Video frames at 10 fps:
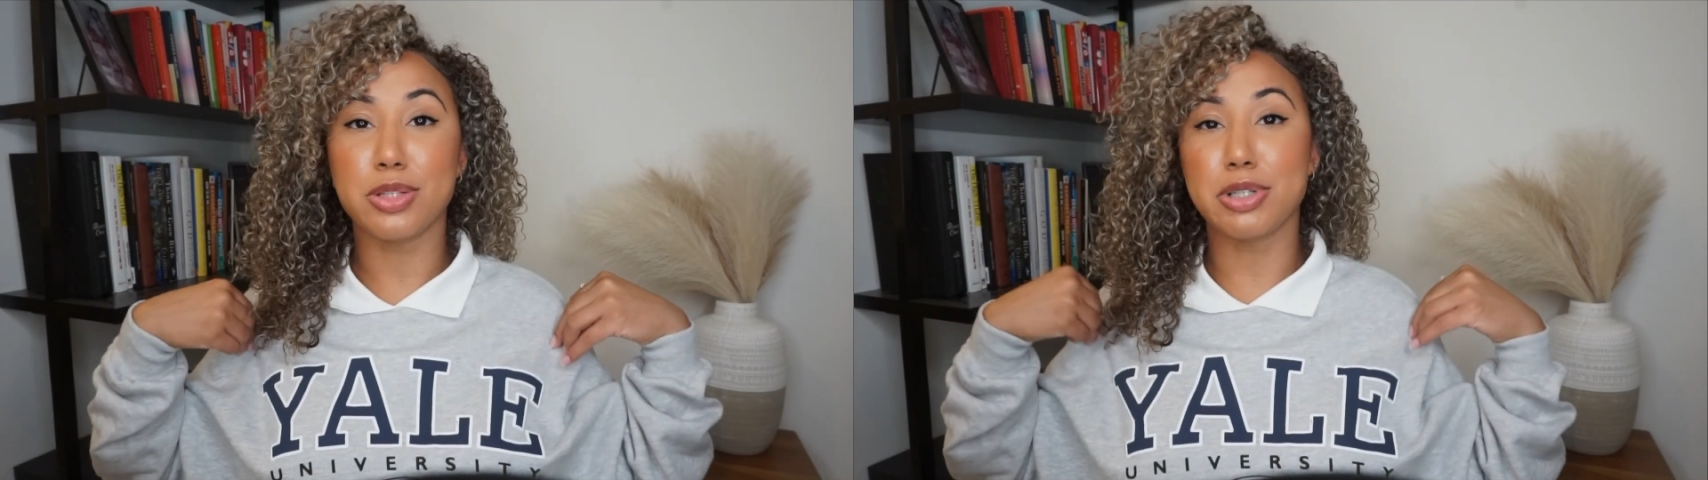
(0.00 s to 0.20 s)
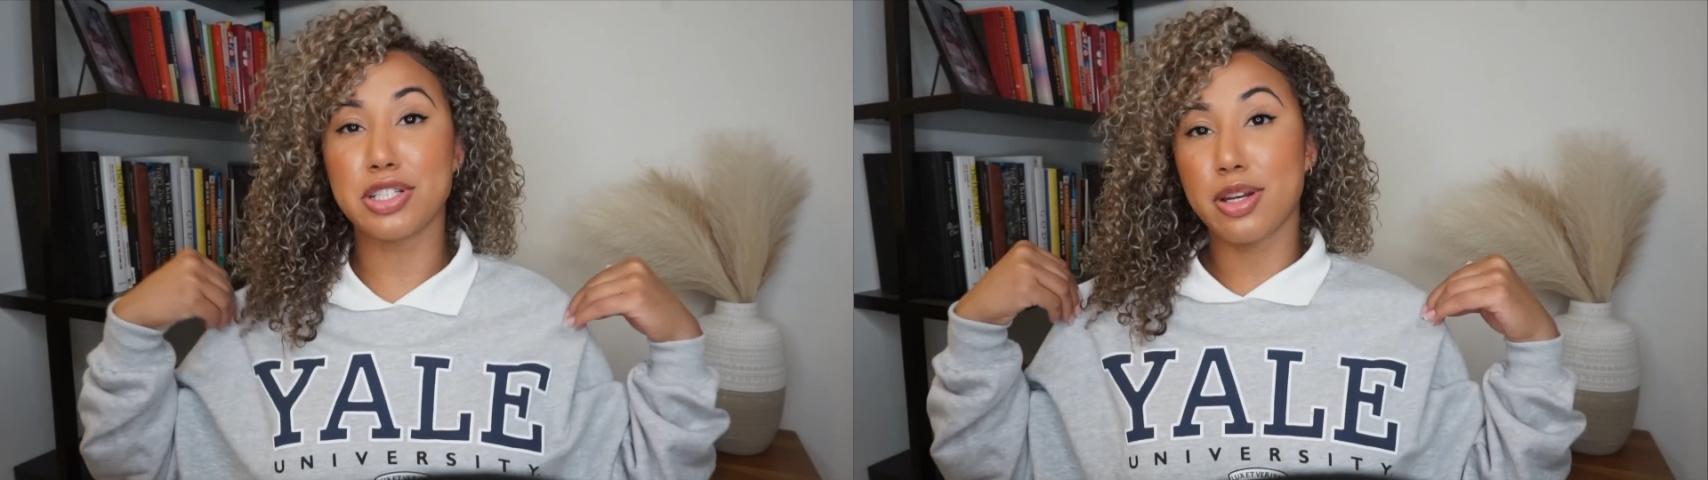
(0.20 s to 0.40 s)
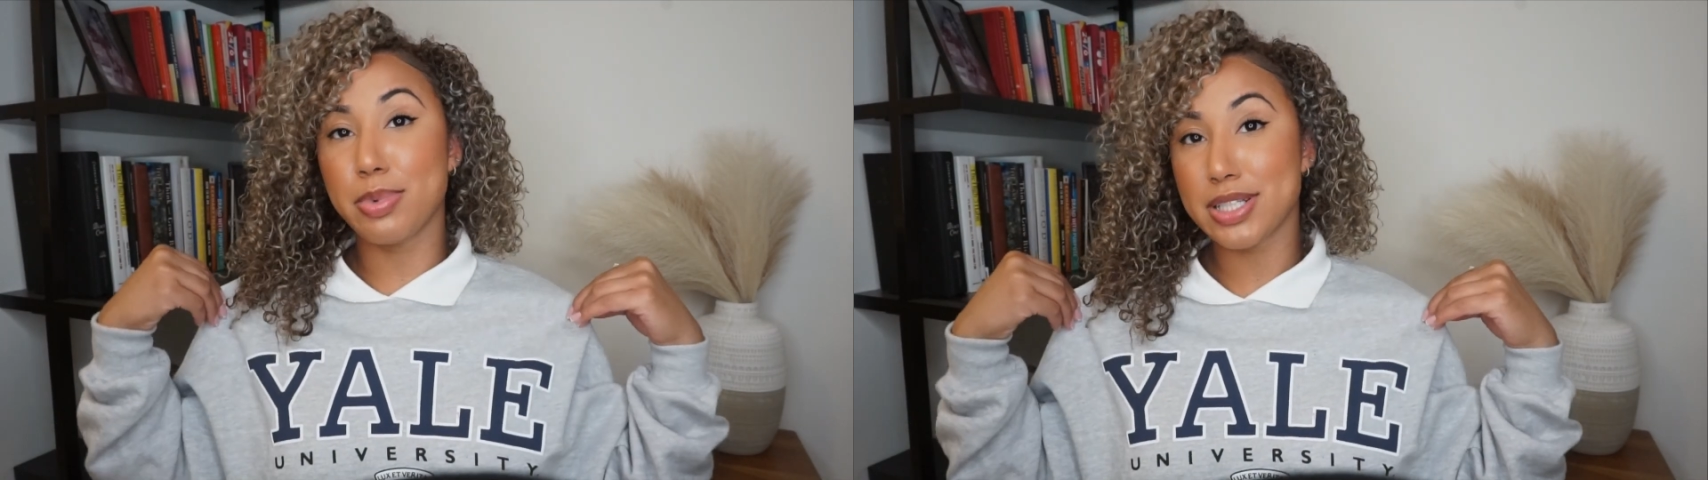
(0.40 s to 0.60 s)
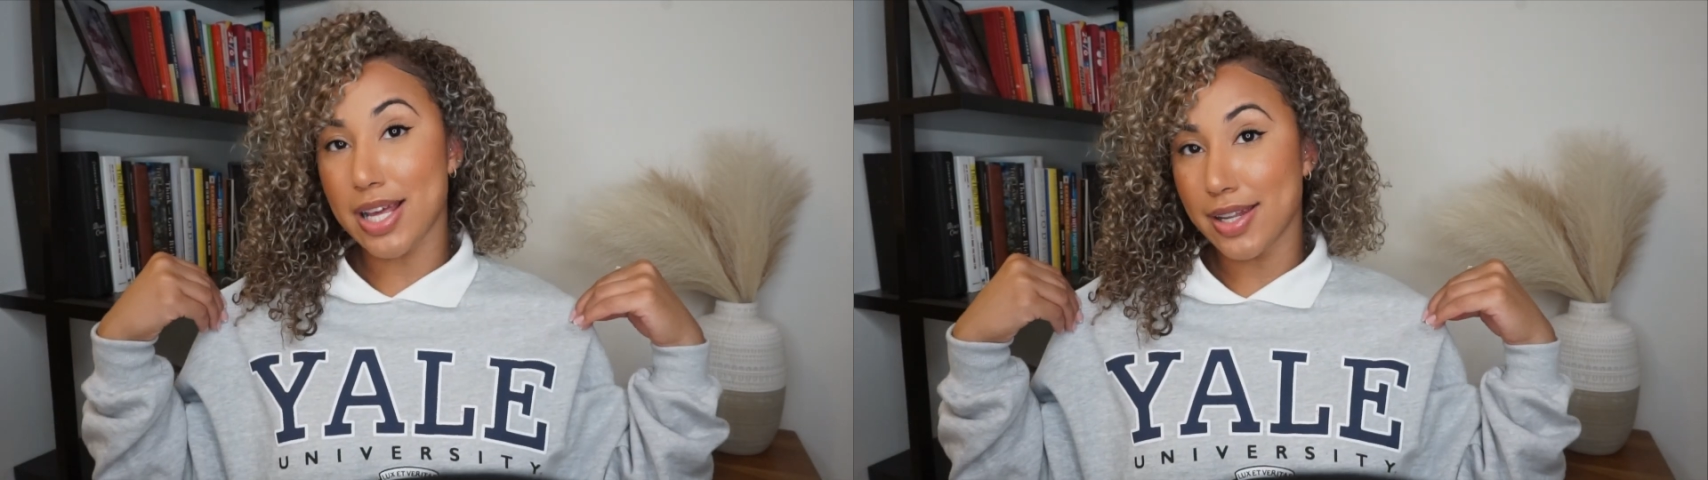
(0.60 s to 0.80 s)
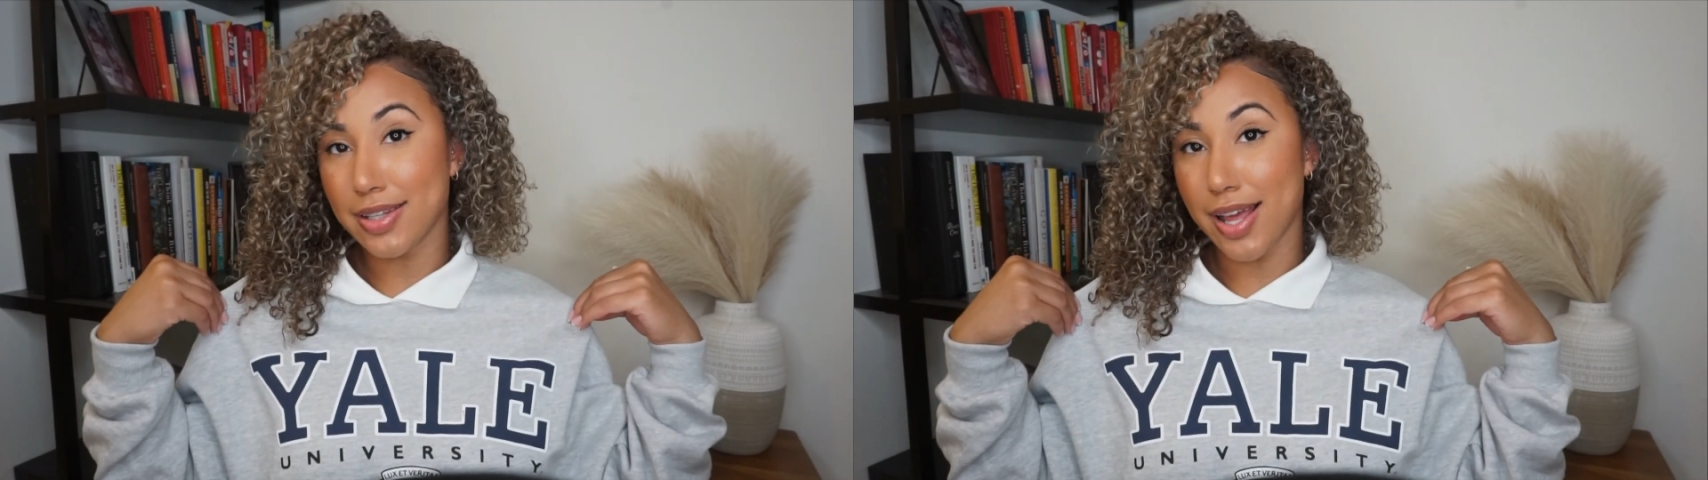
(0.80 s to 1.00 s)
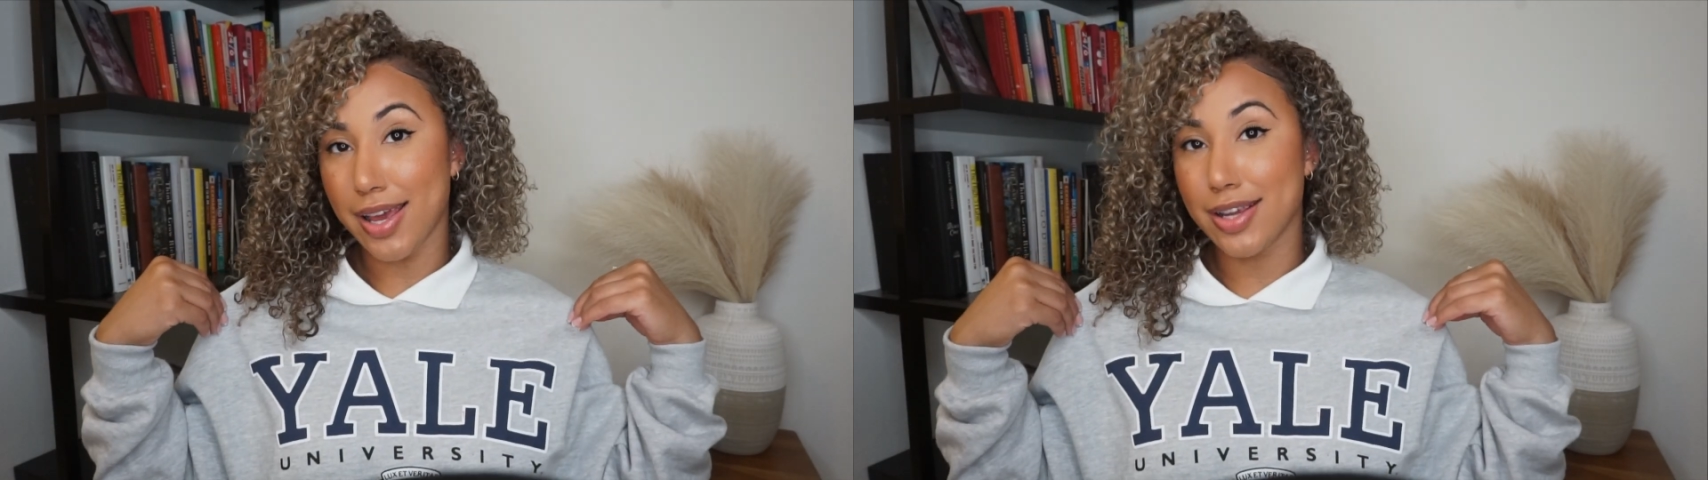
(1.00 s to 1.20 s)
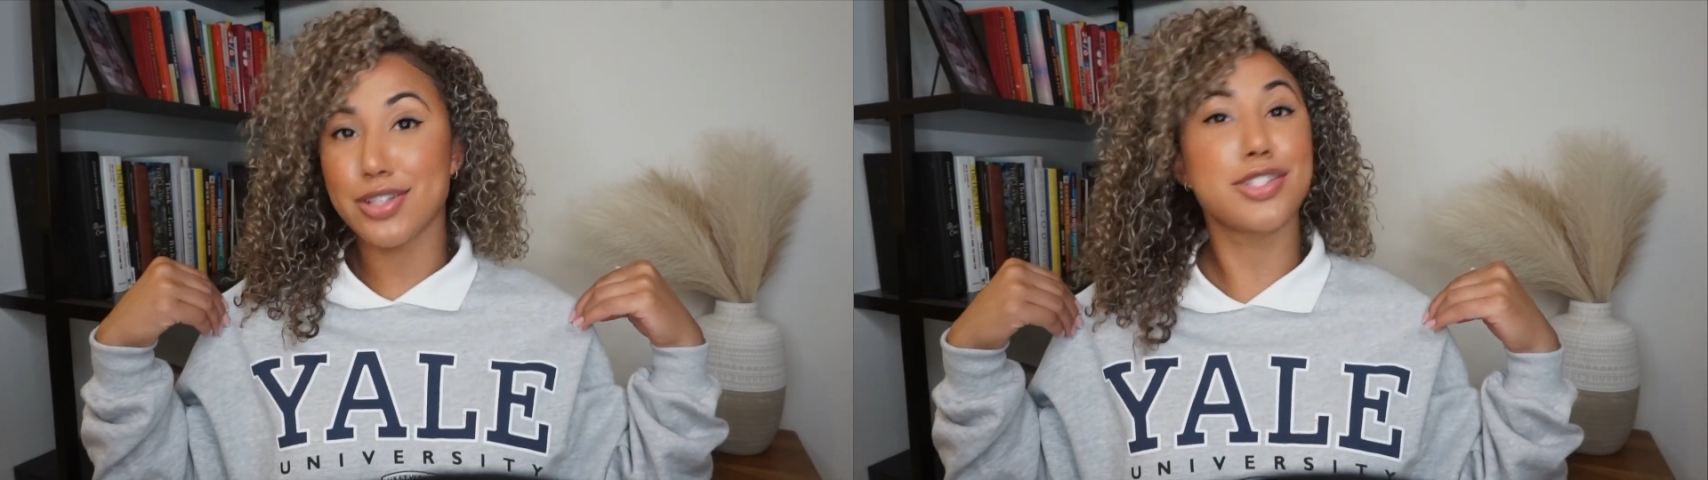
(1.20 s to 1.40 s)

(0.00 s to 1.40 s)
So we're just gonna pretend like